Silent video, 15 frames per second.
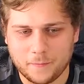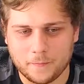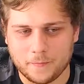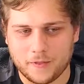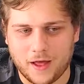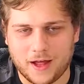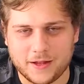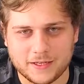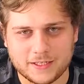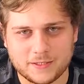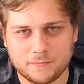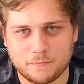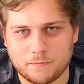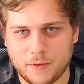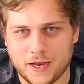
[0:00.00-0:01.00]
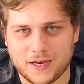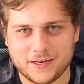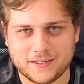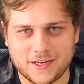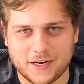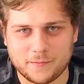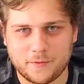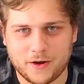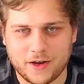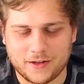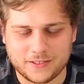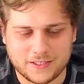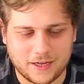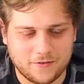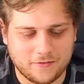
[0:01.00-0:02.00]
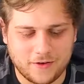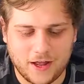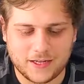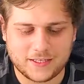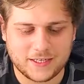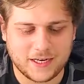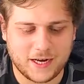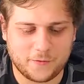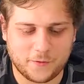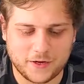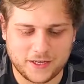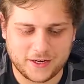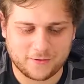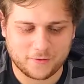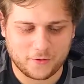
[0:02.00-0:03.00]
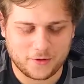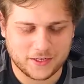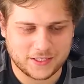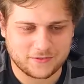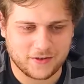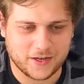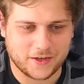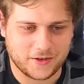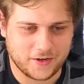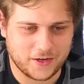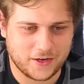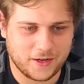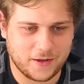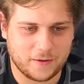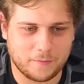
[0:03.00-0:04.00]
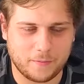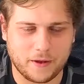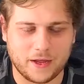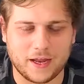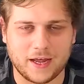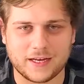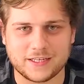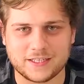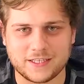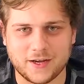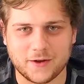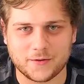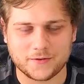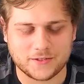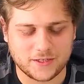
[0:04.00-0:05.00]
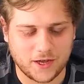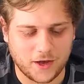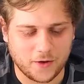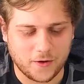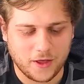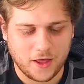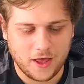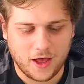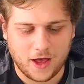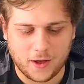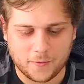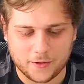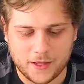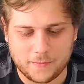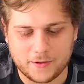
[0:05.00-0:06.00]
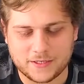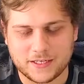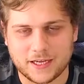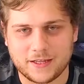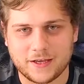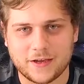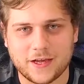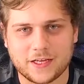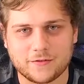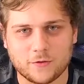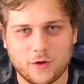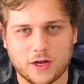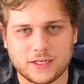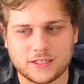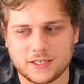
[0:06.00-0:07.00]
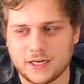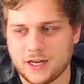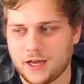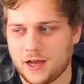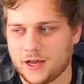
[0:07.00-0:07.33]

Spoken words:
not spending a ton of money on stuff. Not saying I wouldn't get a Rolex if I could, but I just don't. So with that being said, thank you guys for watching.